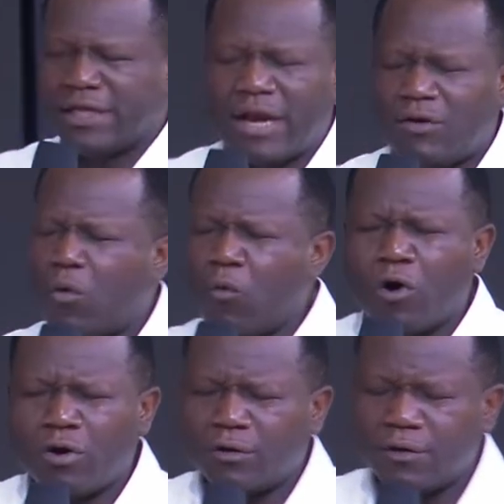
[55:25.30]
the
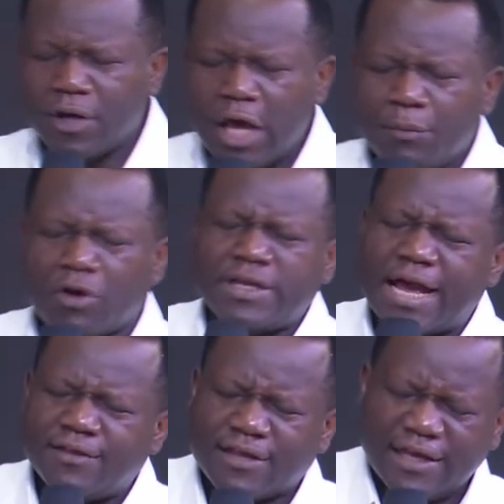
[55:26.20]
world because there
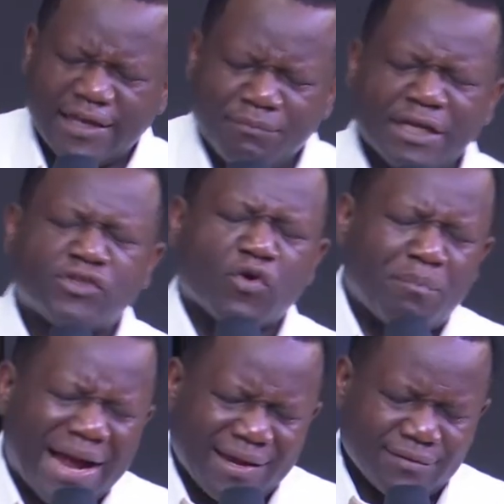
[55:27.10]
is a limit to
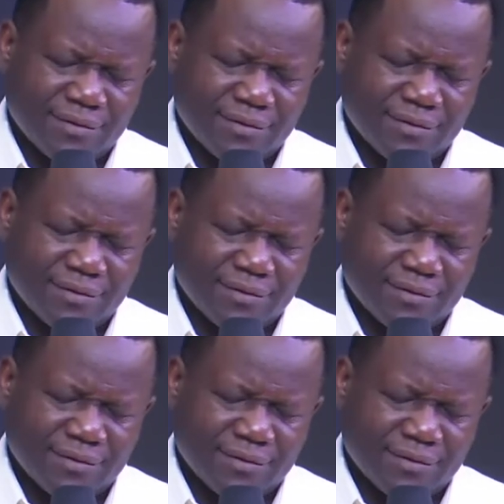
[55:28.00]
man.